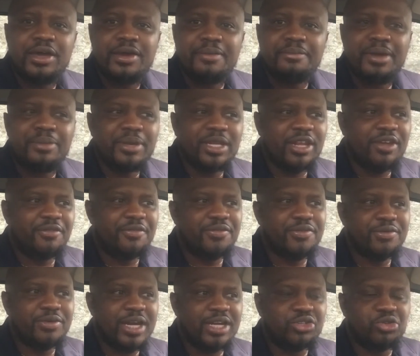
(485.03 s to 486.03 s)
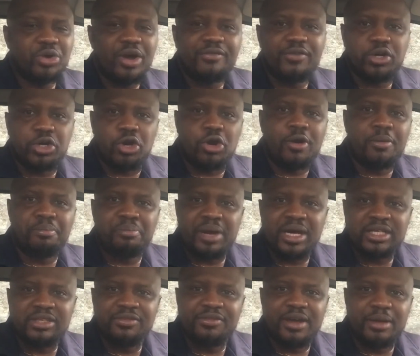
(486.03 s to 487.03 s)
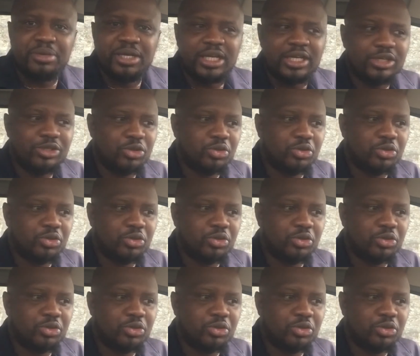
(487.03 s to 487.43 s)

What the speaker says: Maybe they feel that you have a compact family,